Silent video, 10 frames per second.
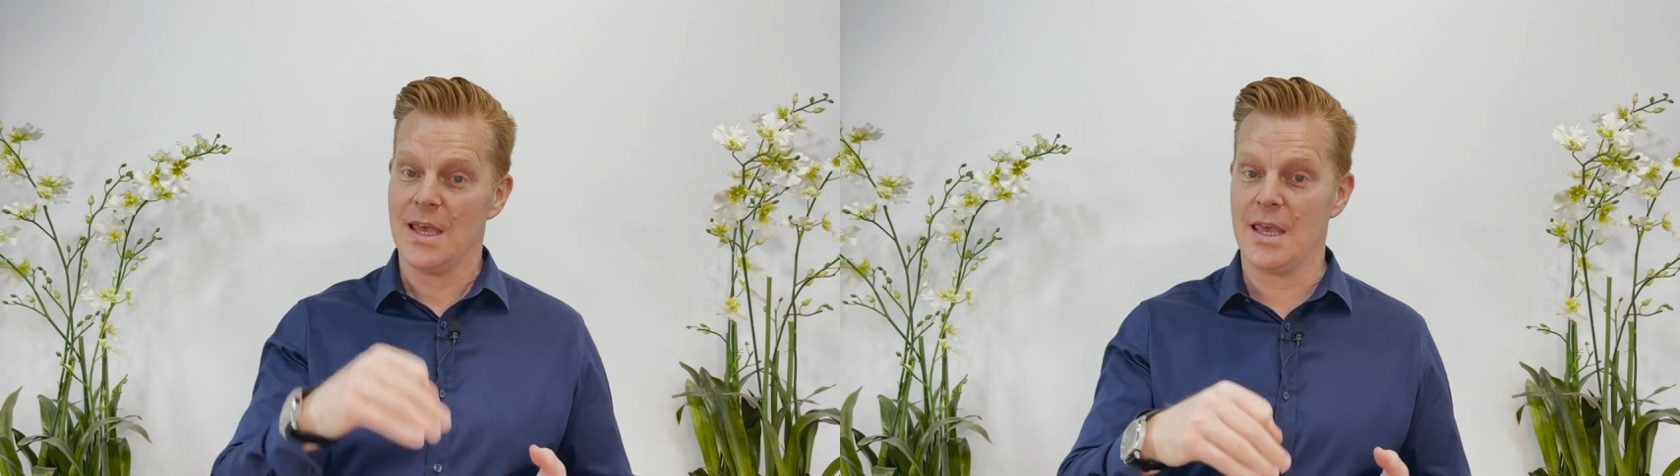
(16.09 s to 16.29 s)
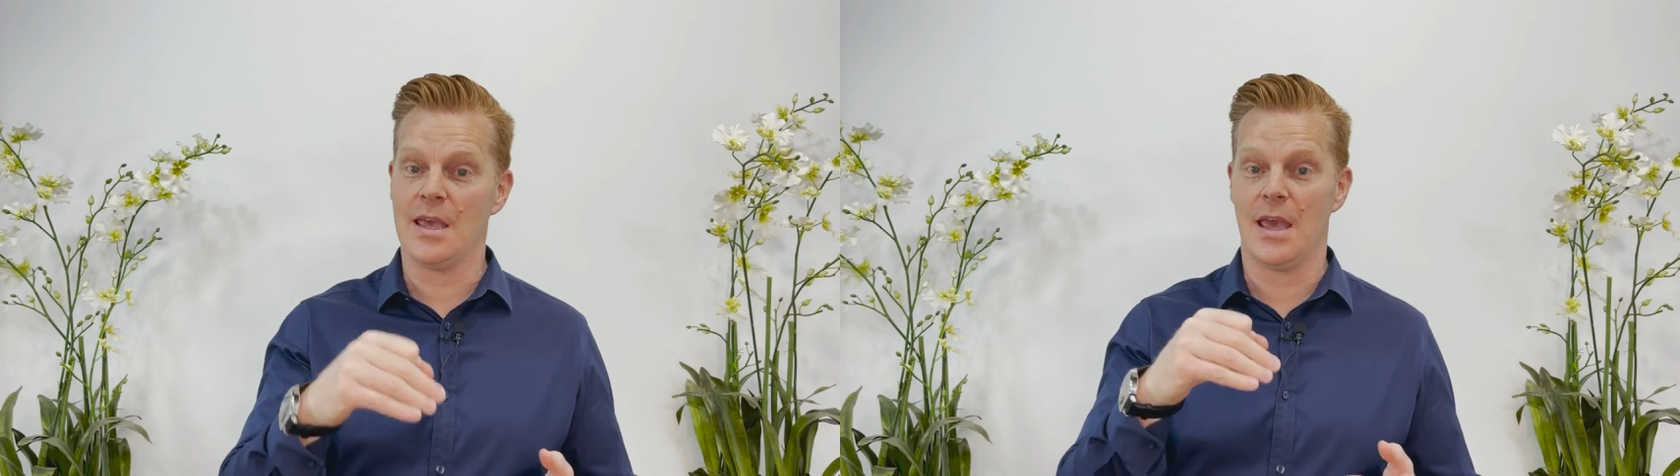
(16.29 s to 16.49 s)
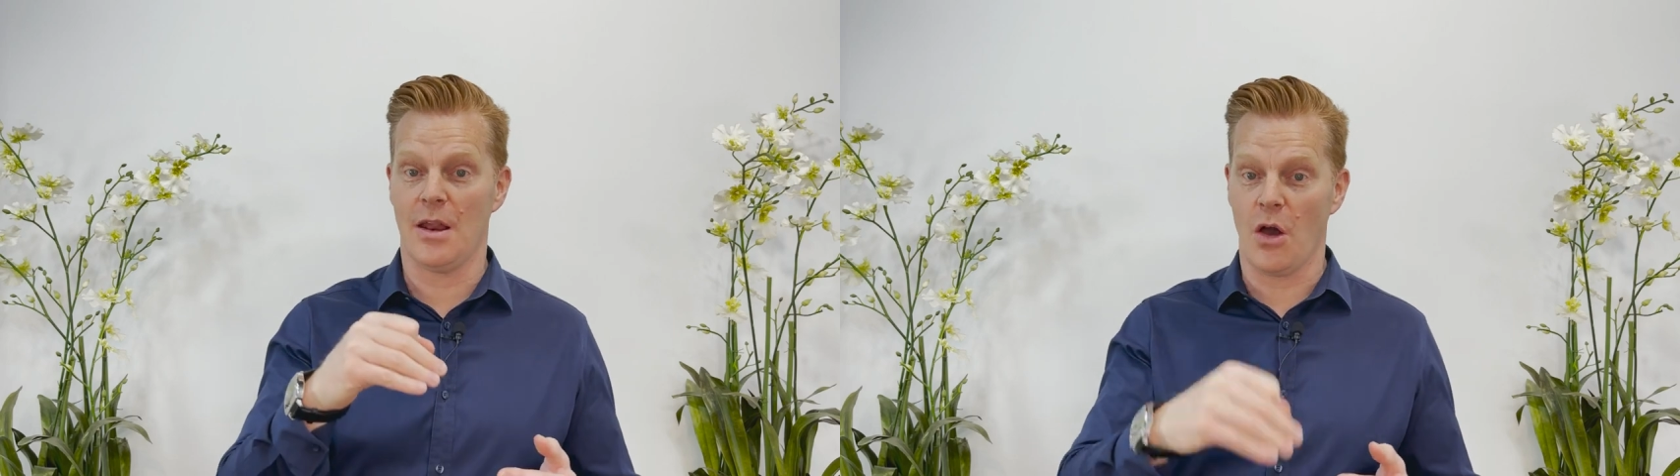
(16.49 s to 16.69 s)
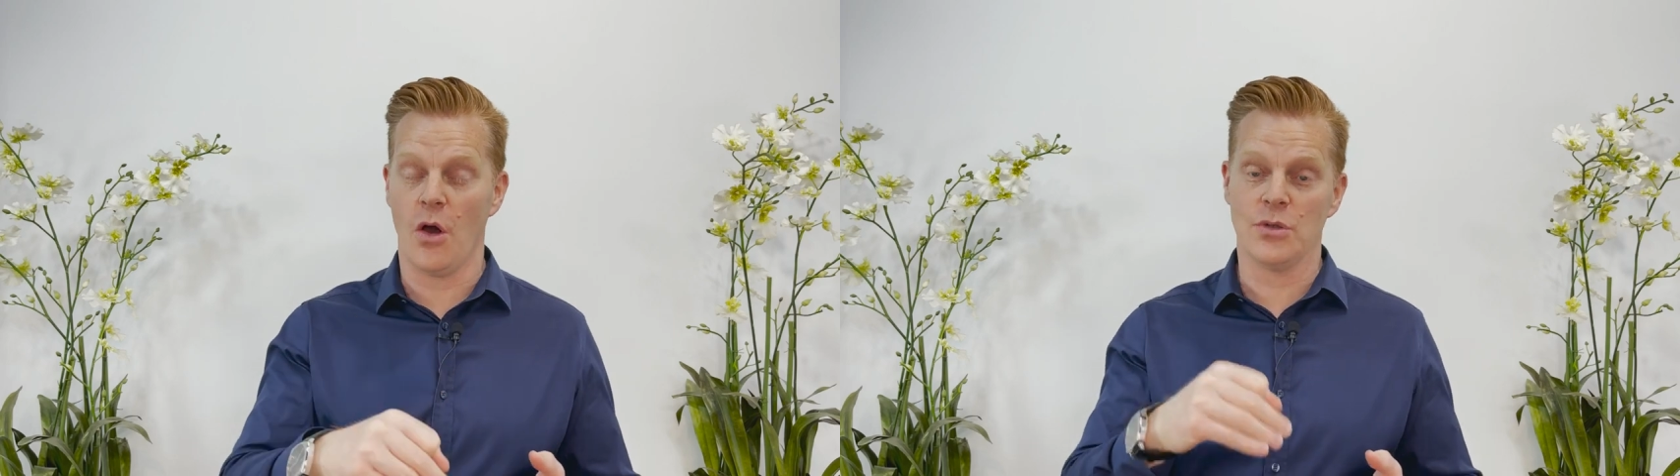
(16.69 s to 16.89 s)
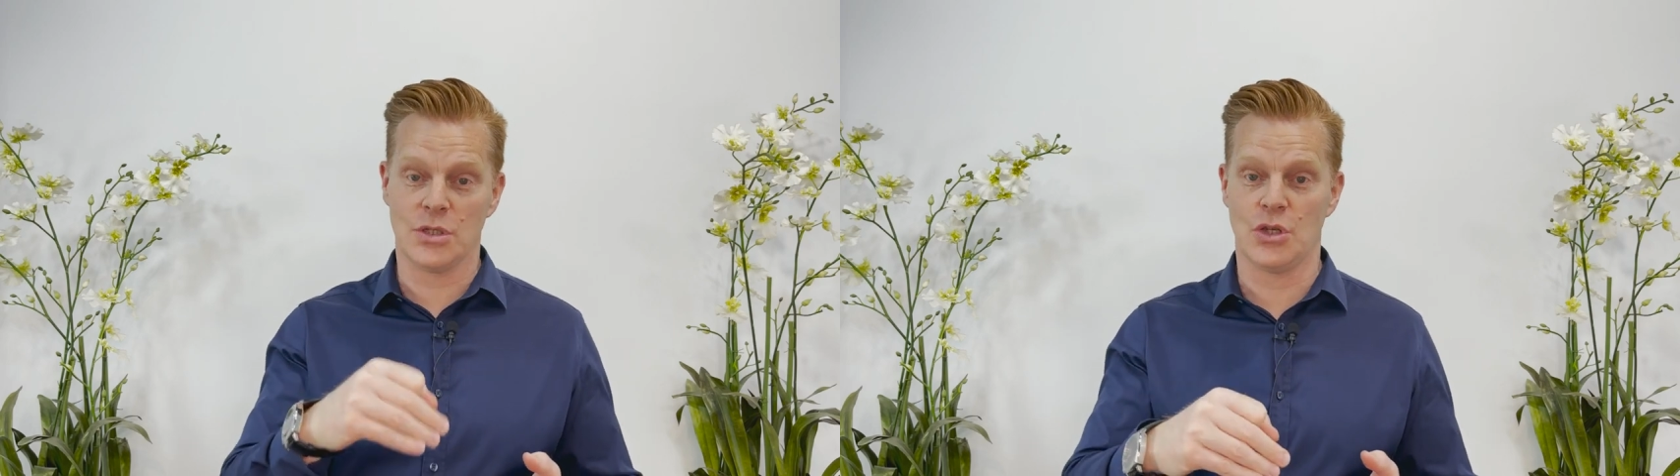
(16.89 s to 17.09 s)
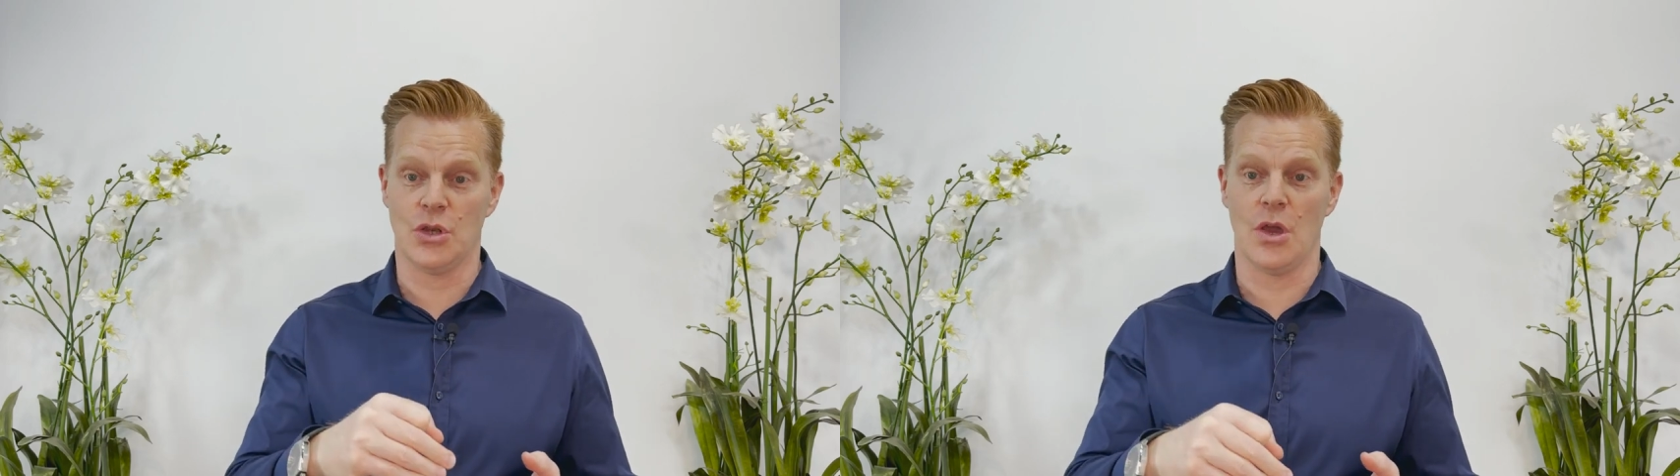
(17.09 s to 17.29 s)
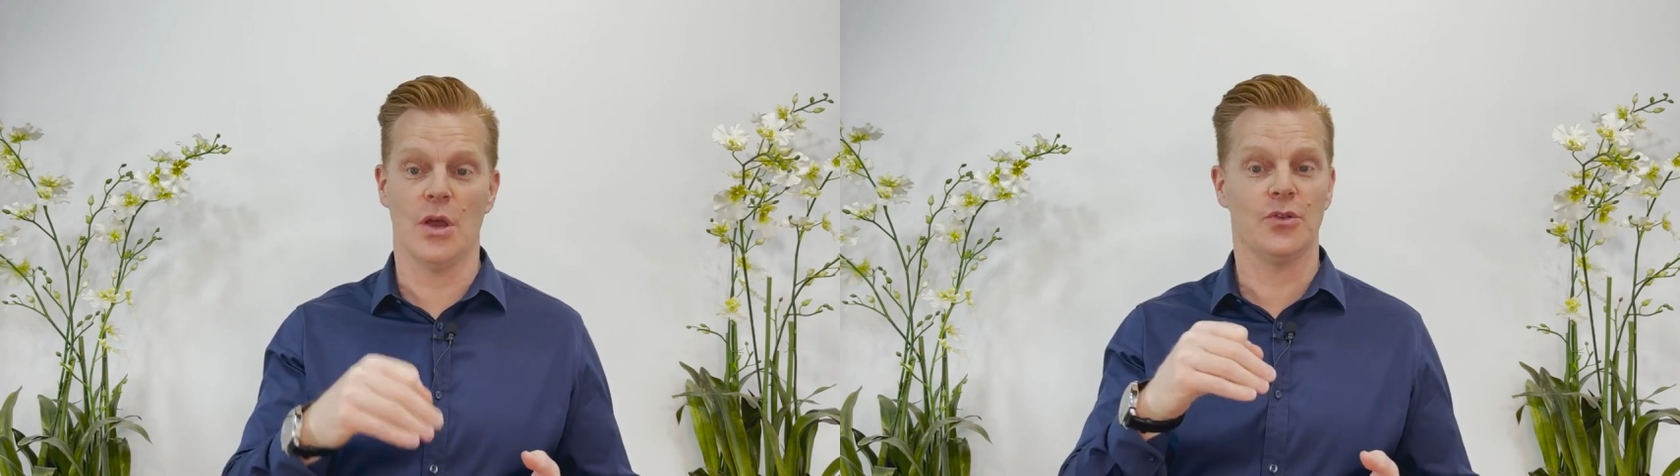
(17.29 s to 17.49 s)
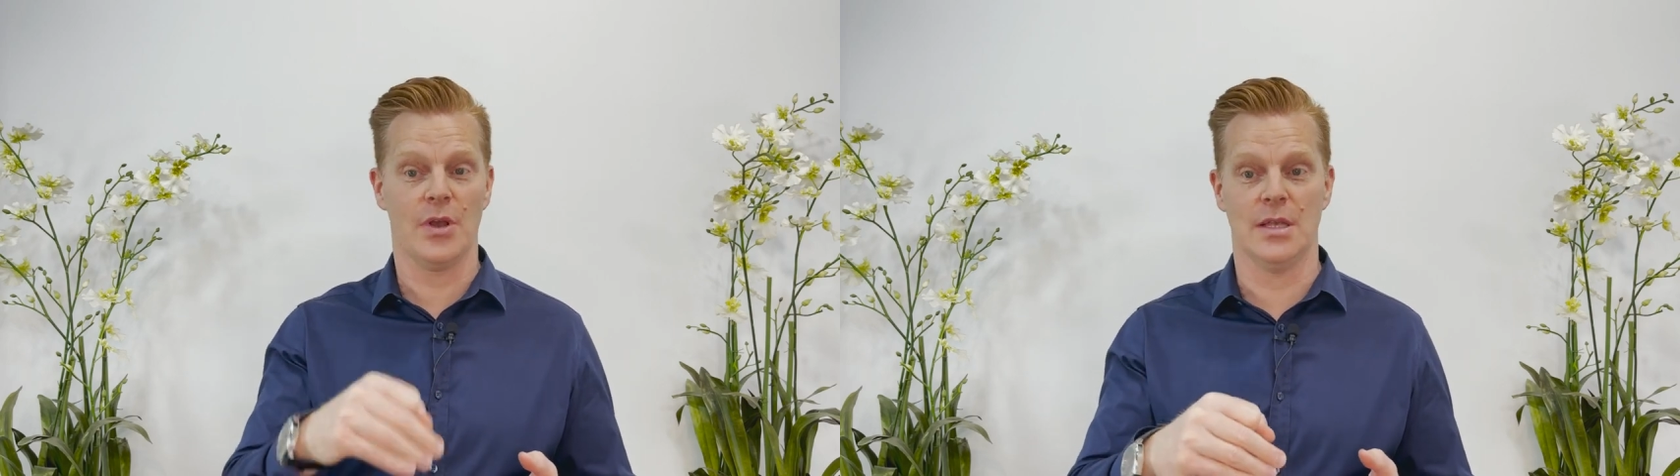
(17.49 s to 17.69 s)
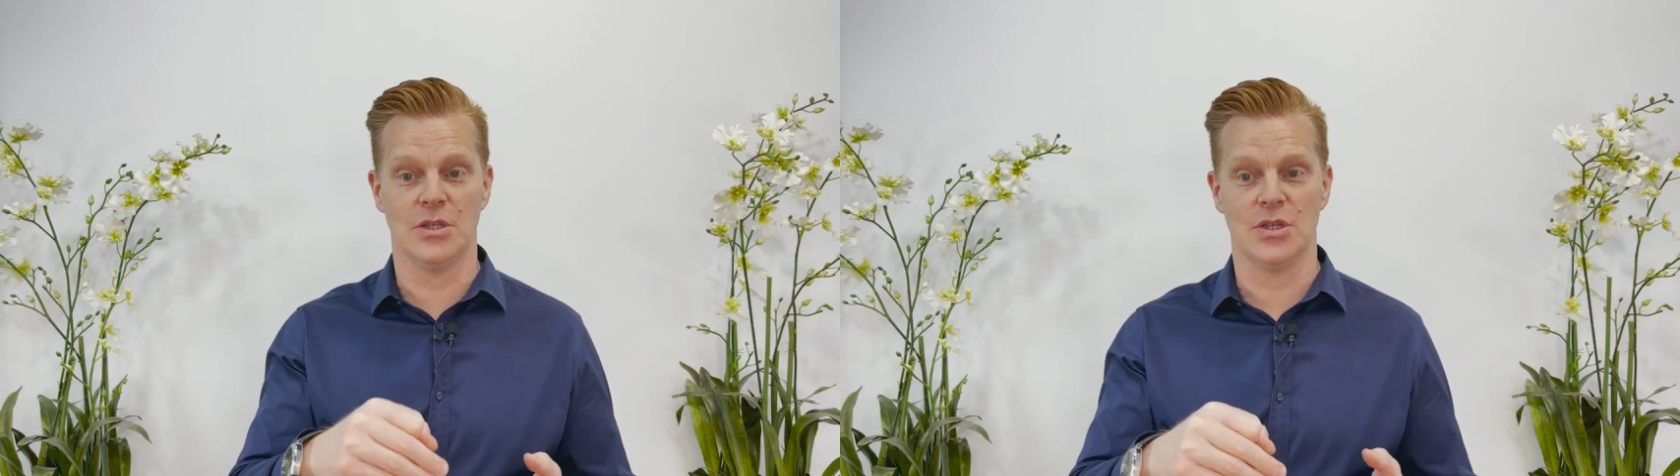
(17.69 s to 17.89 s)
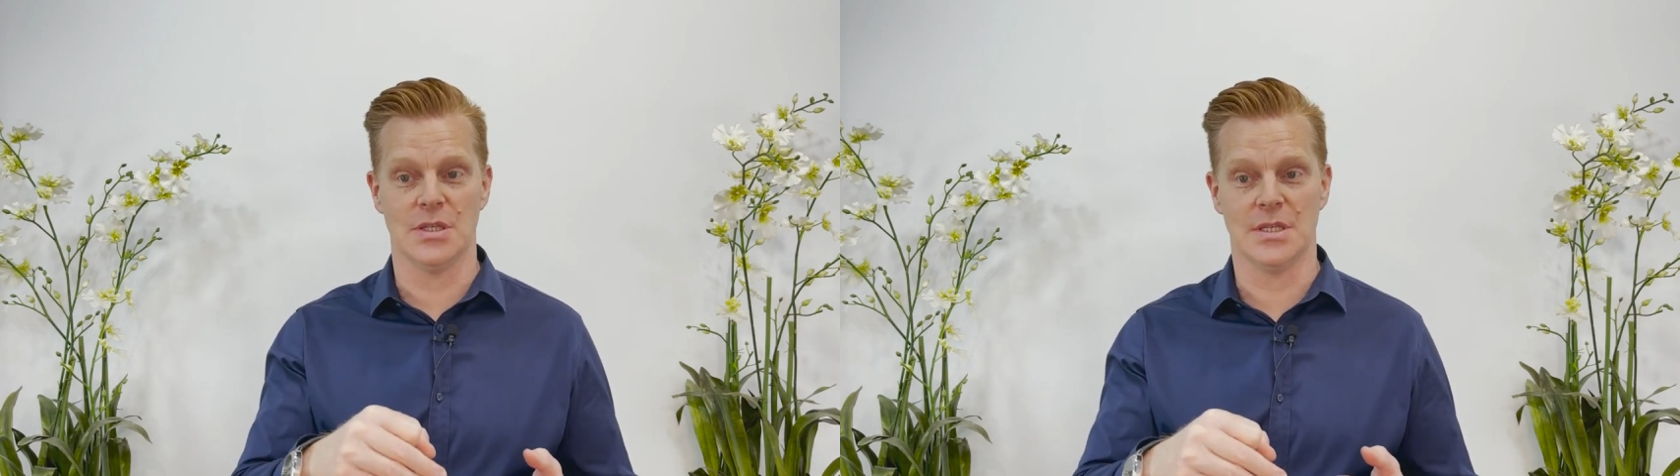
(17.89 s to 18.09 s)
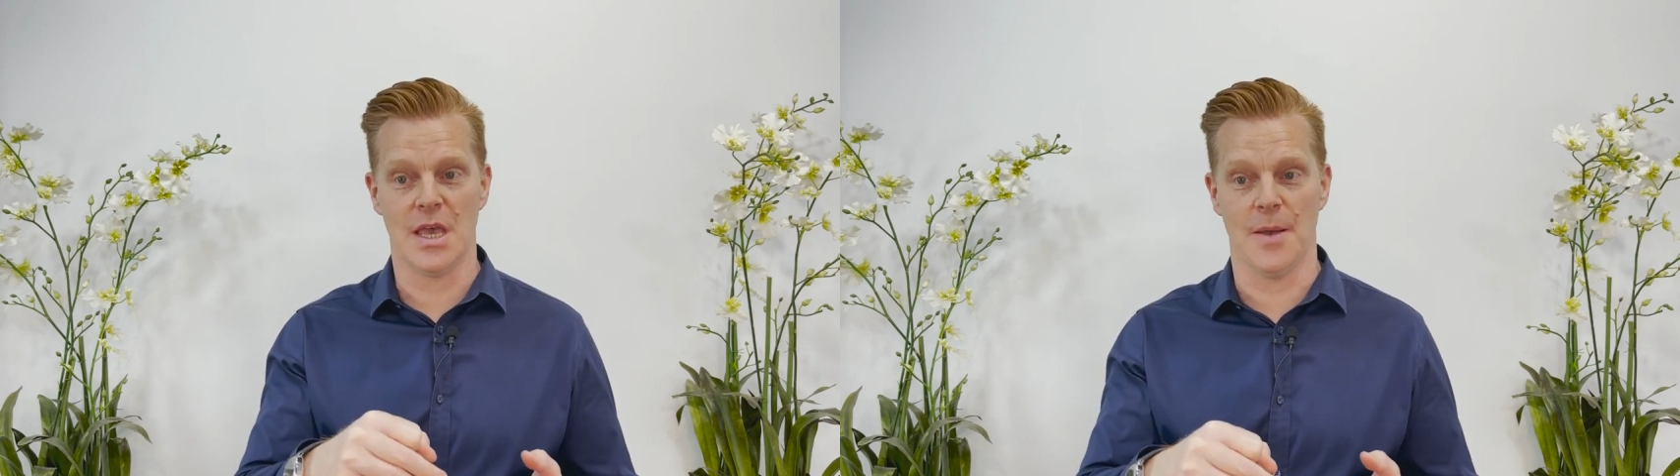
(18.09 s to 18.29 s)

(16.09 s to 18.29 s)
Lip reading: here in our own studio at Transitions